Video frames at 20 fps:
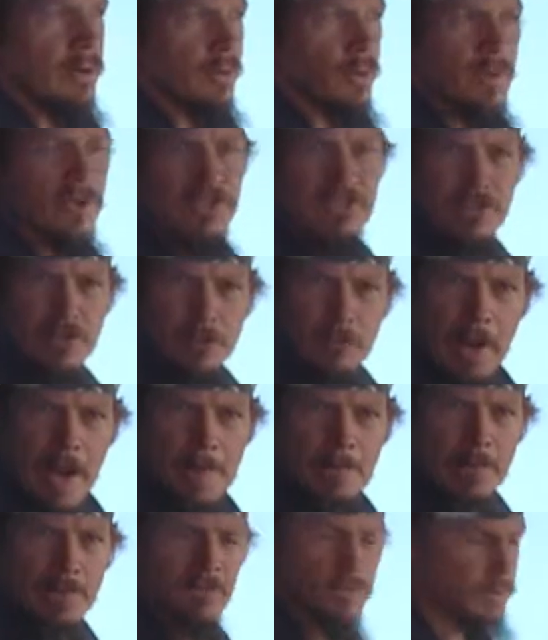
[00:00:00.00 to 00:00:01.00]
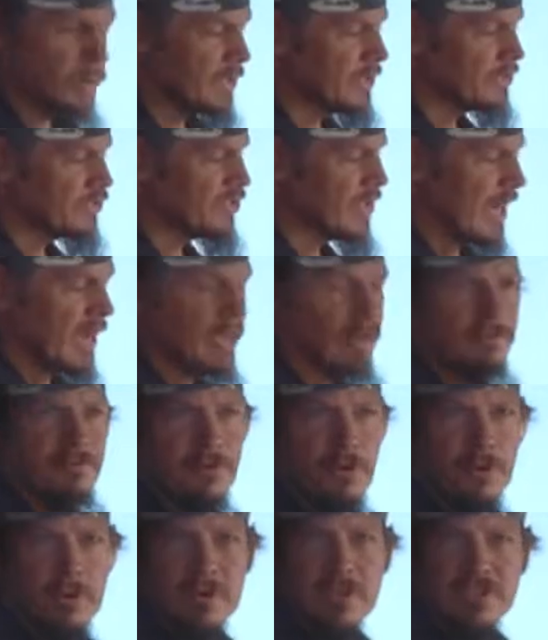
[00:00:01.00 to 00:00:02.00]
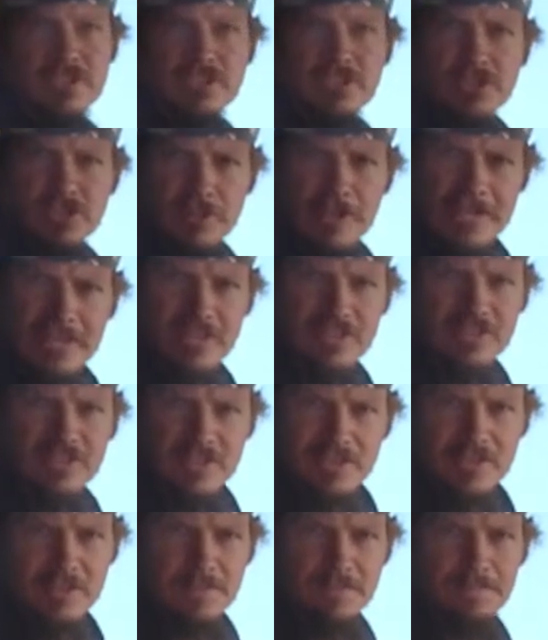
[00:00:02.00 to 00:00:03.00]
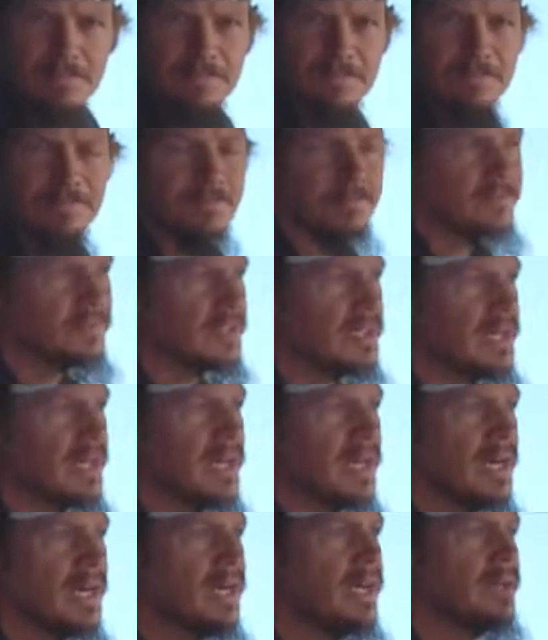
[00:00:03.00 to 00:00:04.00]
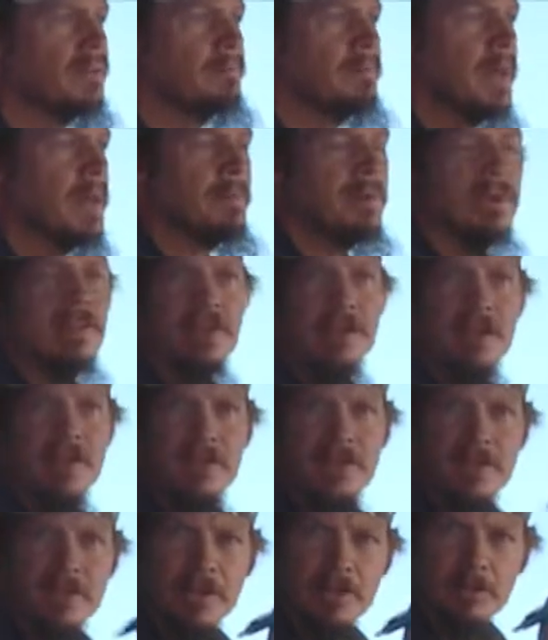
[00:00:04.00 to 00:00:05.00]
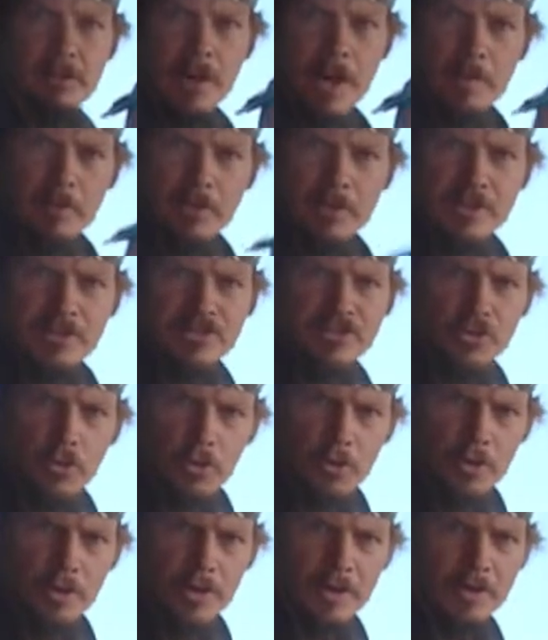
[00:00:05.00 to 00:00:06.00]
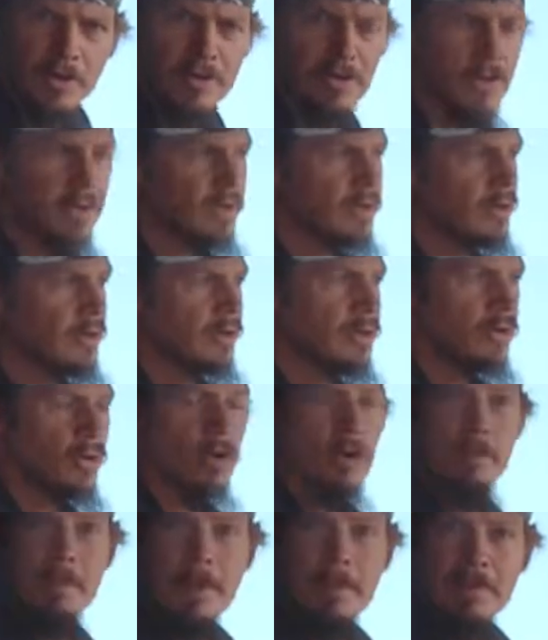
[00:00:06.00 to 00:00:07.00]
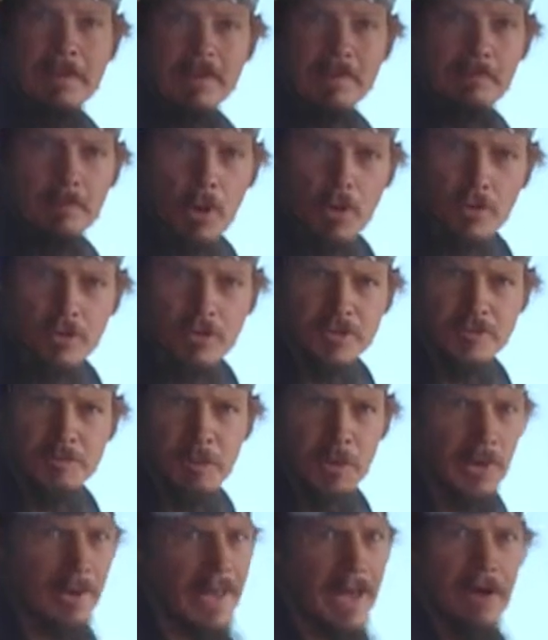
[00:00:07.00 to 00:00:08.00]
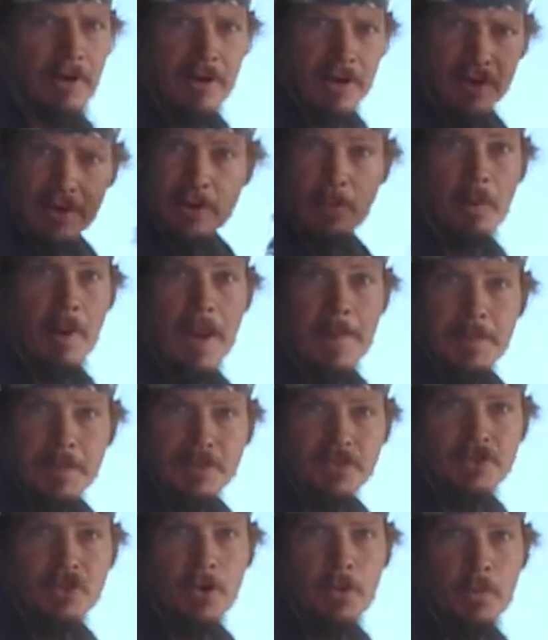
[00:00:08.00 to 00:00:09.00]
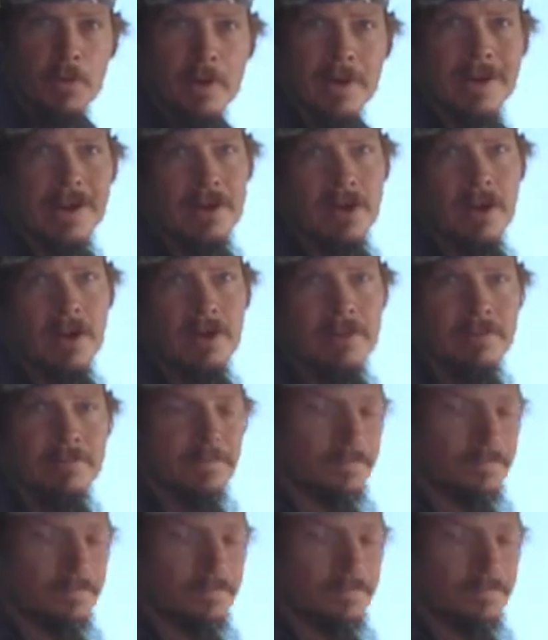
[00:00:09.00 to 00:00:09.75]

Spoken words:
Windshield wipers, what you're checking for is streaks, maybe the rubber is torn, or maybe the motors burn out and the wipers don't work at all.